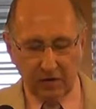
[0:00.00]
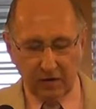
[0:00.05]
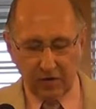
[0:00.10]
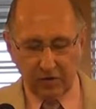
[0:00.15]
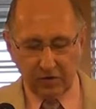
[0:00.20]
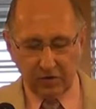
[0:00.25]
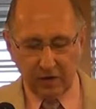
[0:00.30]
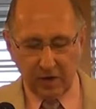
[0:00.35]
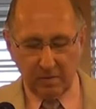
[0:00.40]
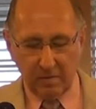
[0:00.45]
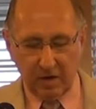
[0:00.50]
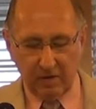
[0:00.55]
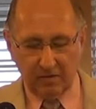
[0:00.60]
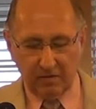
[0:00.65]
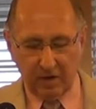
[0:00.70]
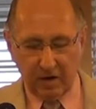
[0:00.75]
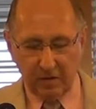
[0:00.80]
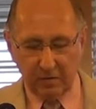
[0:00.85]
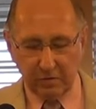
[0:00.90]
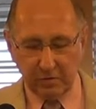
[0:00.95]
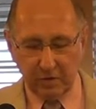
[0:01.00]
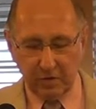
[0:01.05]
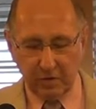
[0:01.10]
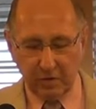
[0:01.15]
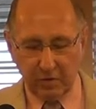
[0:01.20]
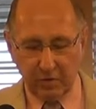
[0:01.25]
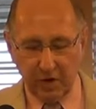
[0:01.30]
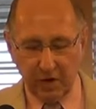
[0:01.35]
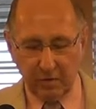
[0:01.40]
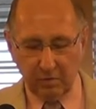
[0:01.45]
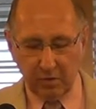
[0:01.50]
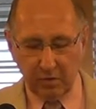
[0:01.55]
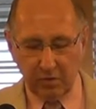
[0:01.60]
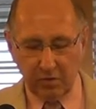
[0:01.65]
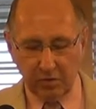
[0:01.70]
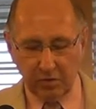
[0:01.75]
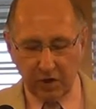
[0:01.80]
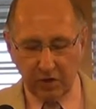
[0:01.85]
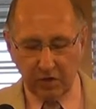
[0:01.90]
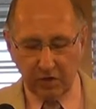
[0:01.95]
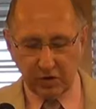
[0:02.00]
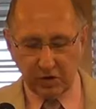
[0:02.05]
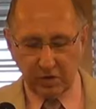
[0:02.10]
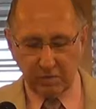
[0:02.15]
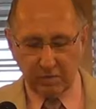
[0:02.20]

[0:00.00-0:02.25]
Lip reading: I then saw my father at the railroad station